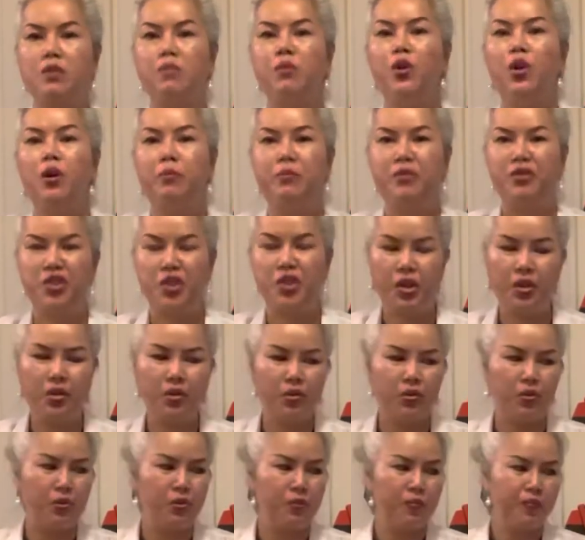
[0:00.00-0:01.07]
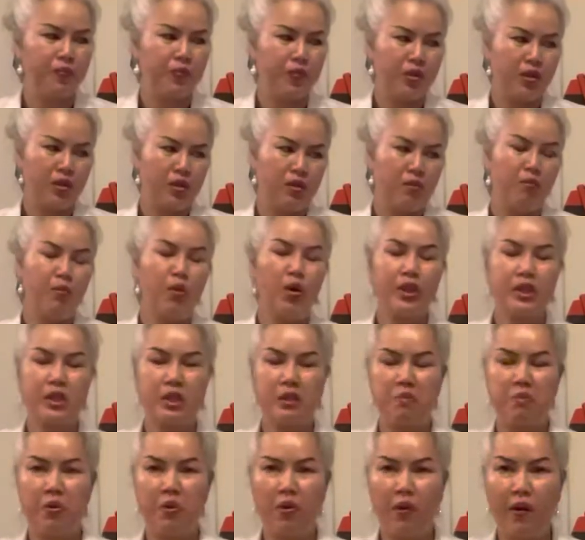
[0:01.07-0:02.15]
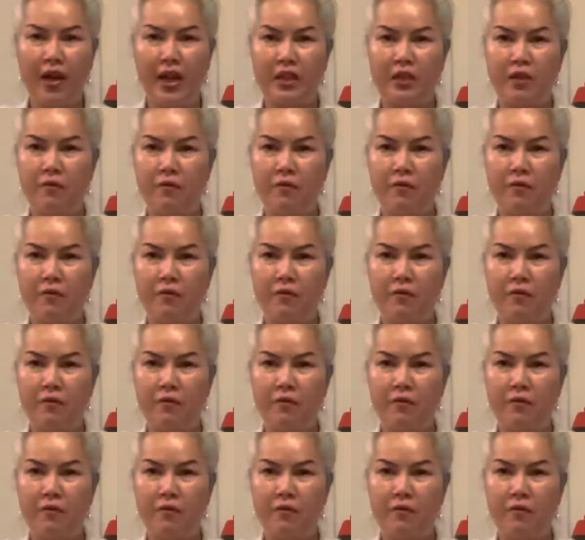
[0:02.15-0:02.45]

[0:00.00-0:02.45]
more view, more support,